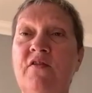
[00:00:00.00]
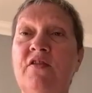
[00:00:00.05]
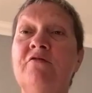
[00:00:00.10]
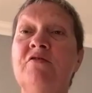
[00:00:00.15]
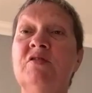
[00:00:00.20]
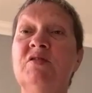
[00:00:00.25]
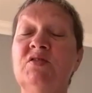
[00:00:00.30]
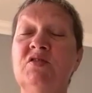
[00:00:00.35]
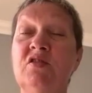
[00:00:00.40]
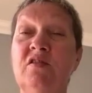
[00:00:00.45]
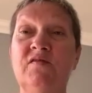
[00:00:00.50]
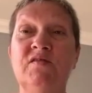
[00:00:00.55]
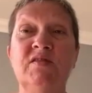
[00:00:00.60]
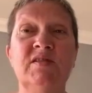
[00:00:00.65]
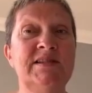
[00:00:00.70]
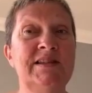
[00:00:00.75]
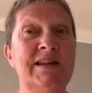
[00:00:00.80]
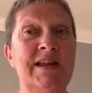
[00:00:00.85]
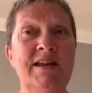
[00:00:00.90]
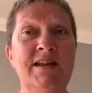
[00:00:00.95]
They're as soft
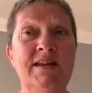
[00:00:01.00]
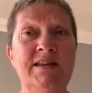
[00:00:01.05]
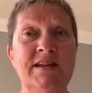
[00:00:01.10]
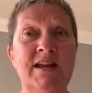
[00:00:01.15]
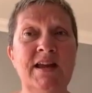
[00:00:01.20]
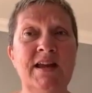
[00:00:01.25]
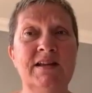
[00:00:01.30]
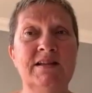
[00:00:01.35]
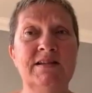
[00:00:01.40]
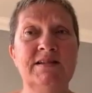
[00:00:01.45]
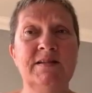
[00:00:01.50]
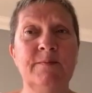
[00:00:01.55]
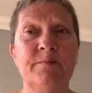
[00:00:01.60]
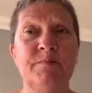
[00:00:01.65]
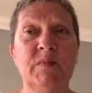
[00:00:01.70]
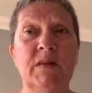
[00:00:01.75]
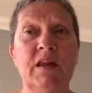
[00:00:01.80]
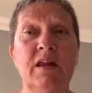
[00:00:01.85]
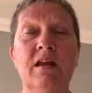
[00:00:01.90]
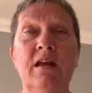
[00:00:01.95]
as latex.
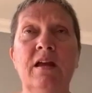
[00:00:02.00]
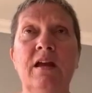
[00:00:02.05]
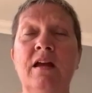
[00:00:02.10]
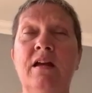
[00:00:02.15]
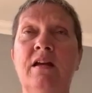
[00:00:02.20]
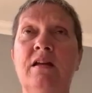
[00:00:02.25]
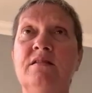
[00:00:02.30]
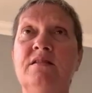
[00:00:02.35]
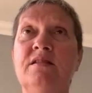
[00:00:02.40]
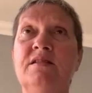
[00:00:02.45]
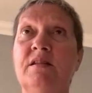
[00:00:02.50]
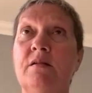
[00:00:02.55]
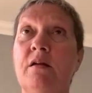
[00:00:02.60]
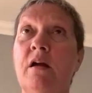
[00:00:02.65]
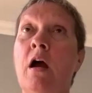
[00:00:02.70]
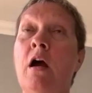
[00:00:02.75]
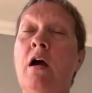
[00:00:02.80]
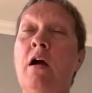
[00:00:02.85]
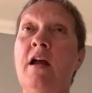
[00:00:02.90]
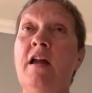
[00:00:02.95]
And
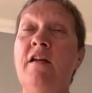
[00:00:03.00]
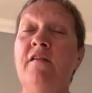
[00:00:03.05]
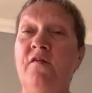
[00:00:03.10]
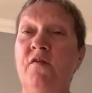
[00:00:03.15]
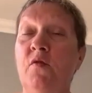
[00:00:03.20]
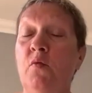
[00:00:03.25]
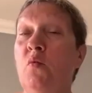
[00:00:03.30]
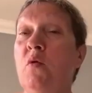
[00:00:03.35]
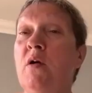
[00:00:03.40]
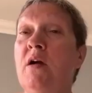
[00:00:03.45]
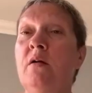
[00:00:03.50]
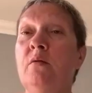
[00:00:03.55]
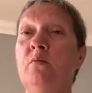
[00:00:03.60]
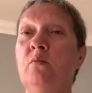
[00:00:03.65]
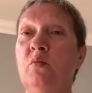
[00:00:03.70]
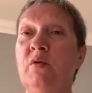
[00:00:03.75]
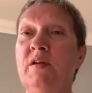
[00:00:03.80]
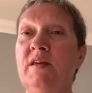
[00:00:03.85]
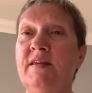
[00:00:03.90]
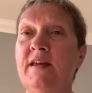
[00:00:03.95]
I, for
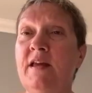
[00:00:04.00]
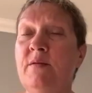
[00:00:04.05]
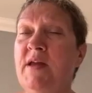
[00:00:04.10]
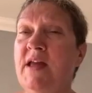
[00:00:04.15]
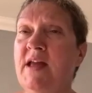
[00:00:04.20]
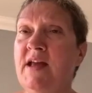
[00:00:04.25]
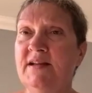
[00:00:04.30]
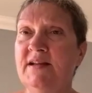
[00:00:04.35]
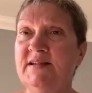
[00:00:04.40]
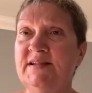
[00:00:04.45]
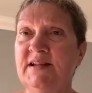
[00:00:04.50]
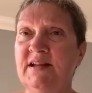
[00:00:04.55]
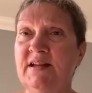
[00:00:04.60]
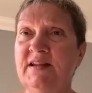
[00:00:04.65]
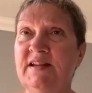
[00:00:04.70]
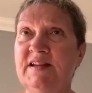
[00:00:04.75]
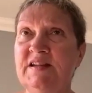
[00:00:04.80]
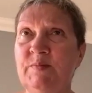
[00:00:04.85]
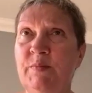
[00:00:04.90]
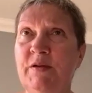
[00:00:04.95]
one, with MS, can
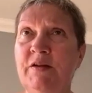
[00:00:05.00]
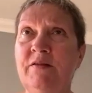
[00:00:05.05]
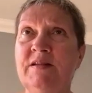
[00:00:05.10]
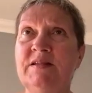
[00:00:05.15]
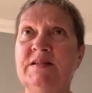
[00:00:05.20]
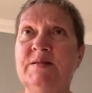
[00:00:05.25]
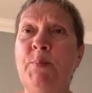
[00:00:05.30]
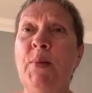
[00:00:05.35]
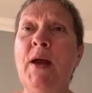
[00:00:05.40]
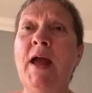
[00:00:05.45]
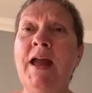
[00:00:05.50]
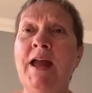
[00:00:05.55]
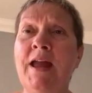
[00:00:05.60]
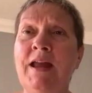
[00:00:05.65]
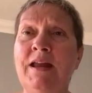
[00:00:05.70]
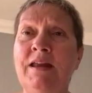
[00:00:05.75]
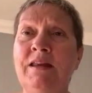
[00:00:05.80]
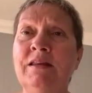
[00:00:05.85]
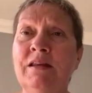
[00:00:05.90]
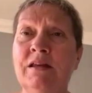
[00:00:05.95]
experience
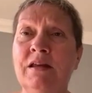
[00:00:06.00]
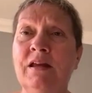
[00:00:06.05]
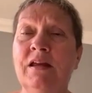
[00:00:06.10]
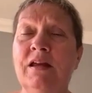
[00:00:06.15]
pain